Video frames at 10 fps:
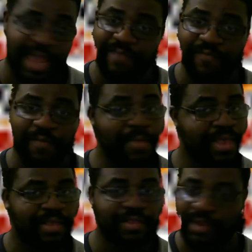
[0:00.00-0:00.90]
for
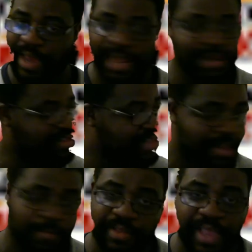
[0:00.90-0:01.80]
me. The ladies
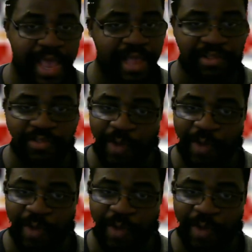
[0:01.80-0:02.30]
did what they had to do.